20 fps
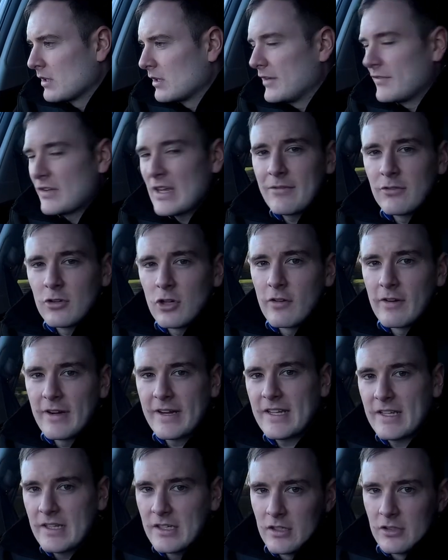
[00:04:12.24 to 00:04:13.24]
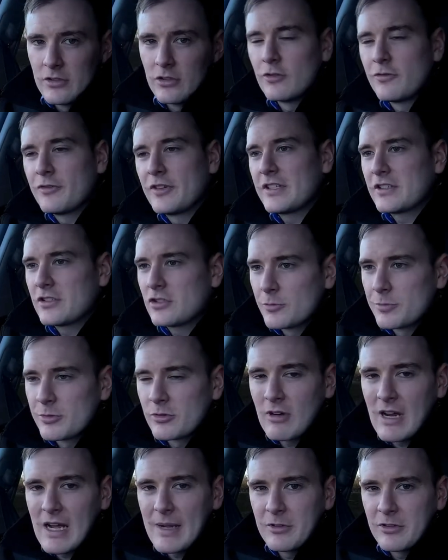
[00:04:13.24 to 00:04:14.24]
If you haven't already, don't forget to
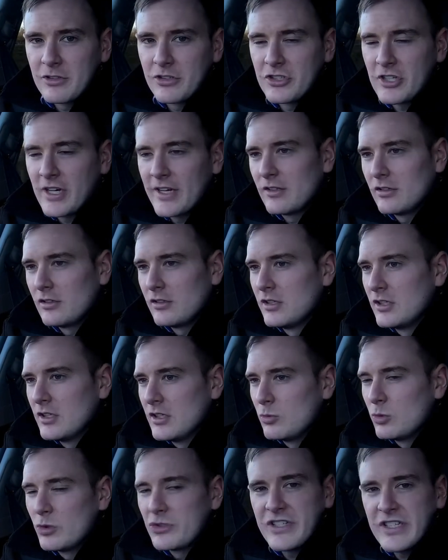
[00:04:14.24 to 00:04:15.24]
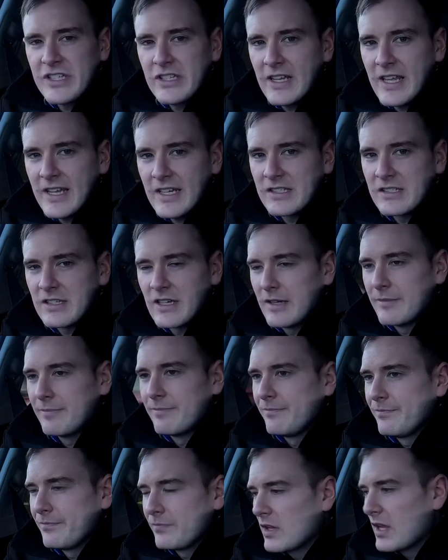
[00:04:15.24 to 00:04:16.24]
subscribe to the channel. We'll see you next time.
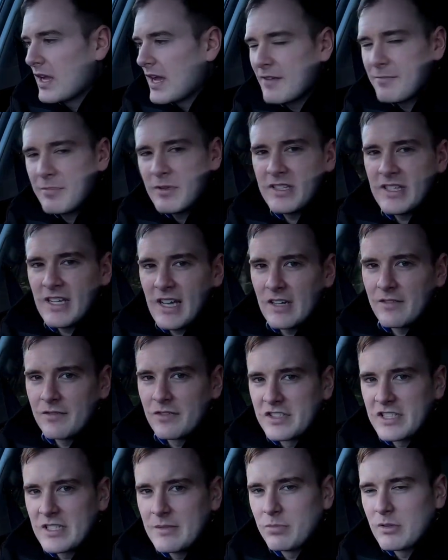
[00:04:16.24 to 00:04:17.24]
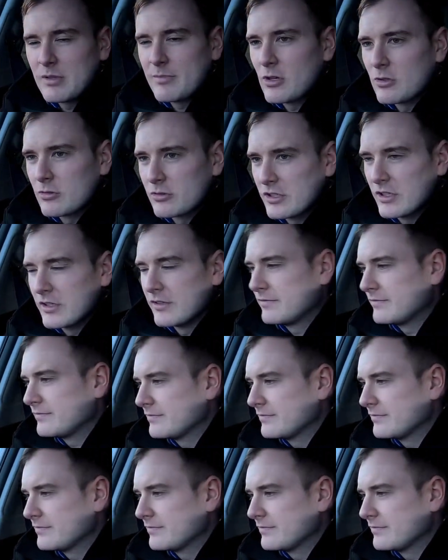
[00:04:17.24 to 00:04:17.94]
I've been Dan for Simply Motor.